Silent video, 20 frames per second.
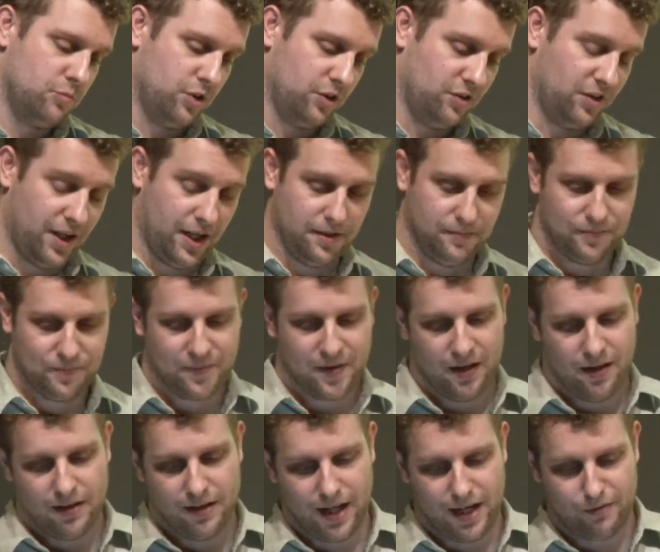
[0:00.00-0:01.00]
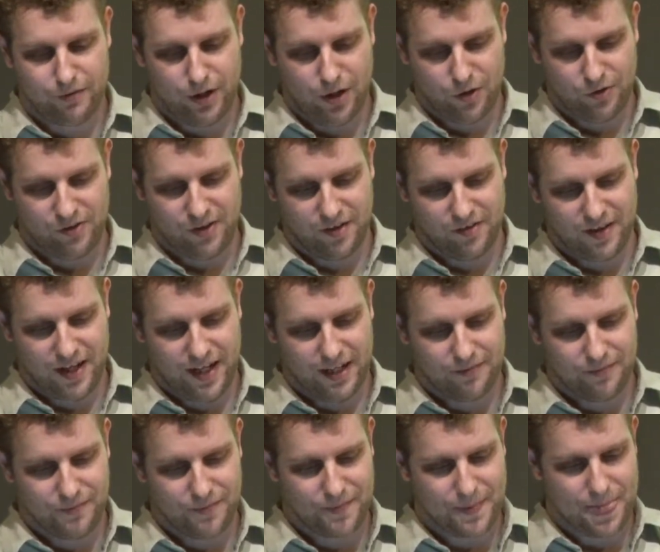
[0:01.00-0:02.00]
Just saying. Not every host does
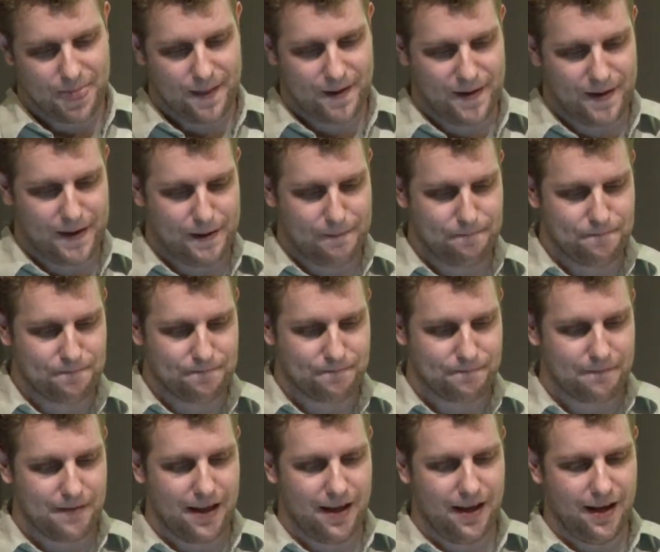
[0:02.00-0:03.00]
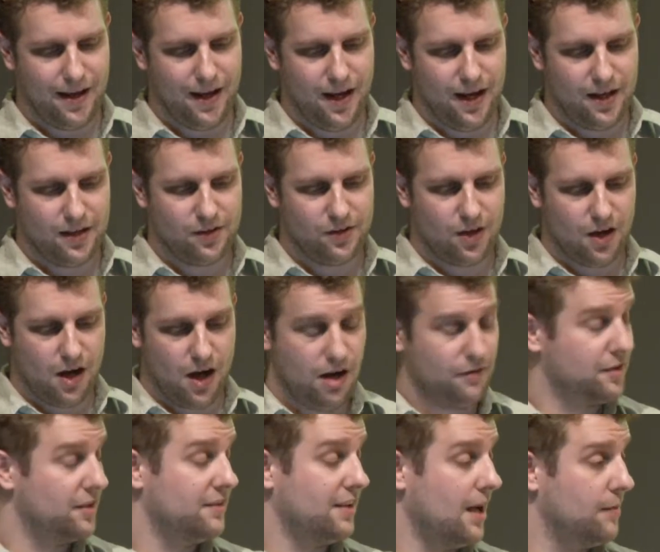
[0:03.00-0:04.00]
that. And
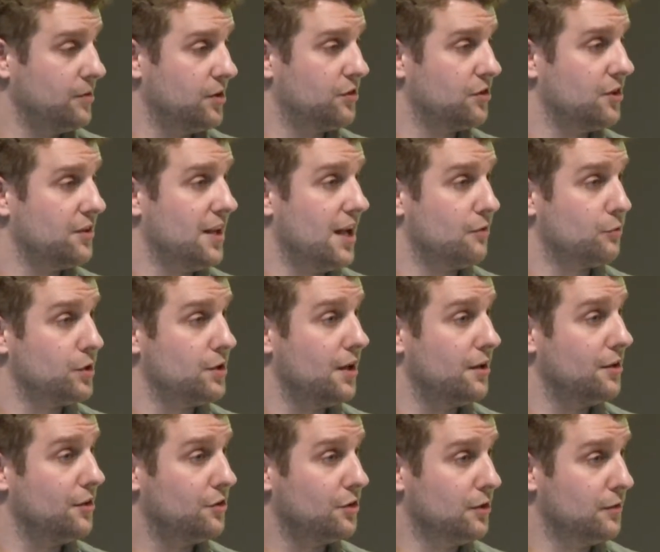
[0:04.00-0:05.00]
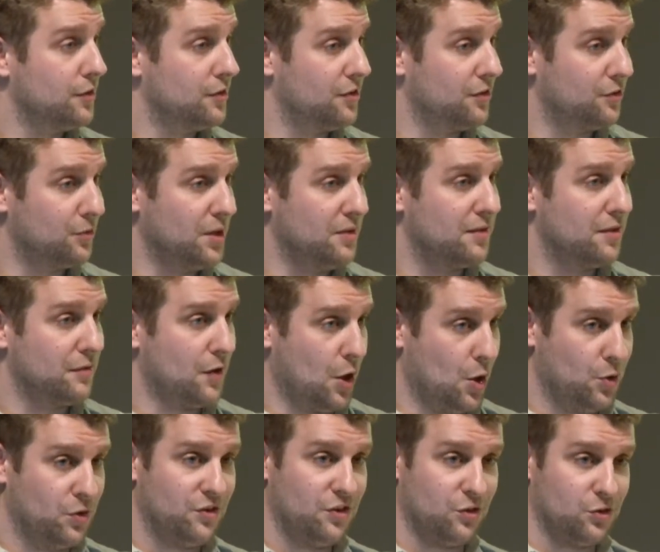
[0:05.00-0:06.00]
oftentimes it's good to have redundant services. So even if a
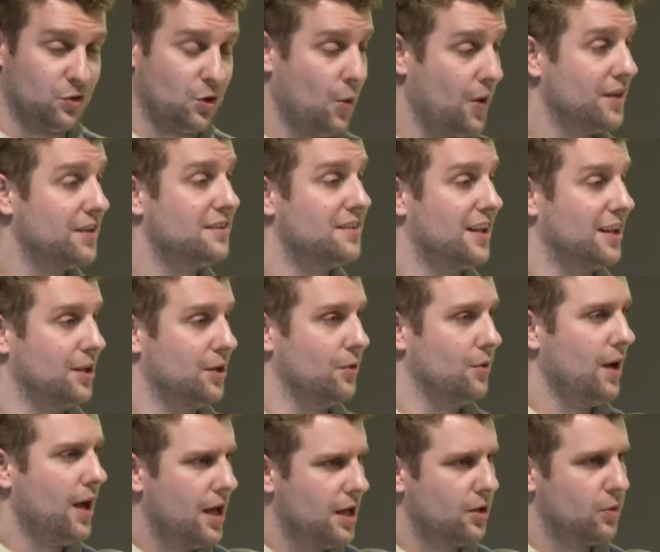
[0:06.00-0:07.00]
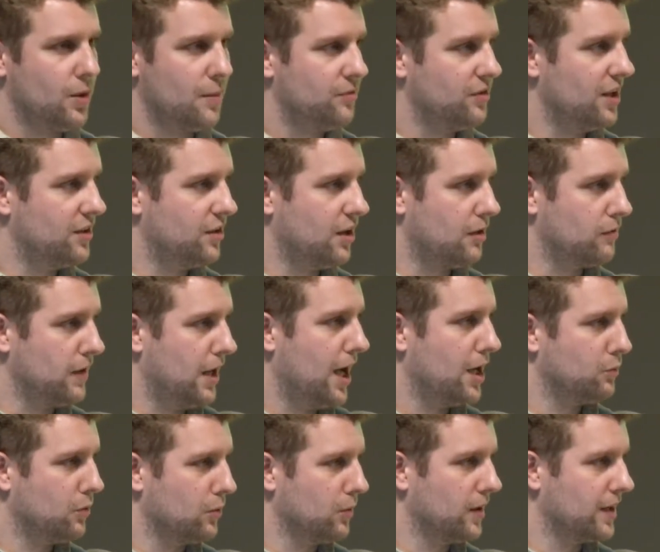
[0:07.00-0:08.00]
host is going to tell you, hey, your website's
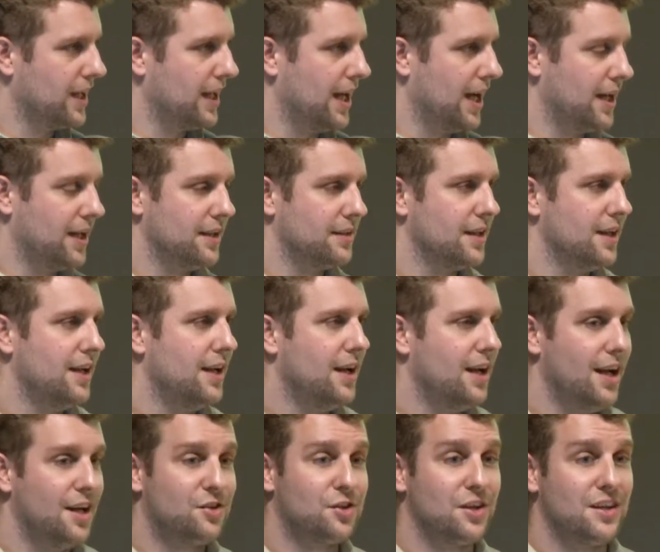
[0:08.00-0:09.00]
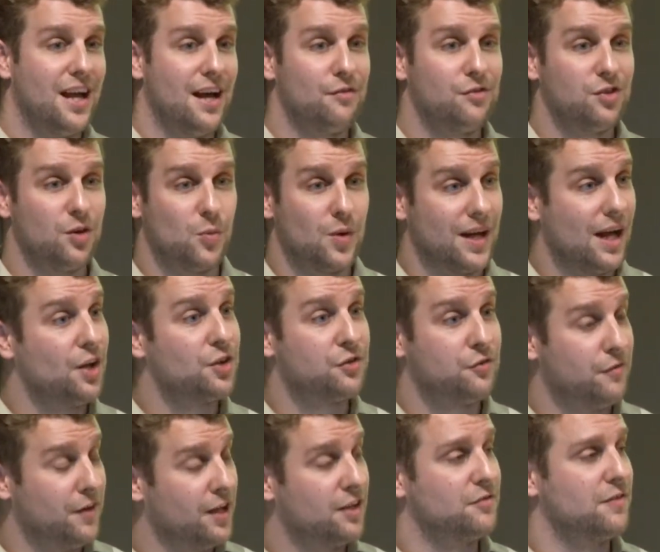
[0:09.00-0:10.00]
offline, we're working on it, it's good to have someone
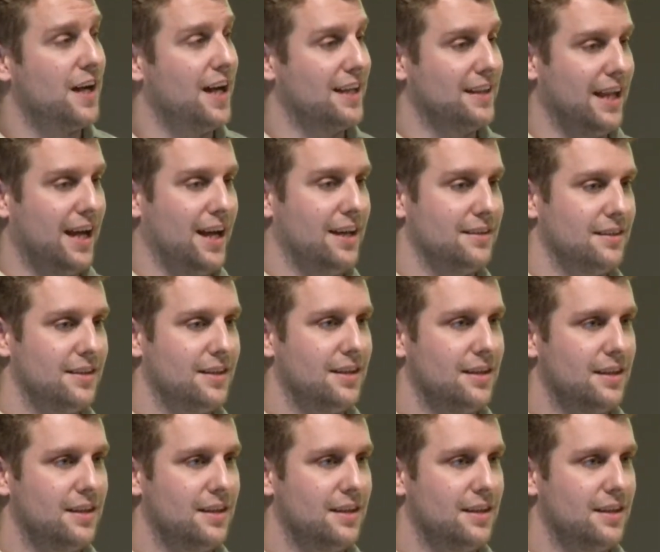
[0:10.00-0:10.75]
else verifying that.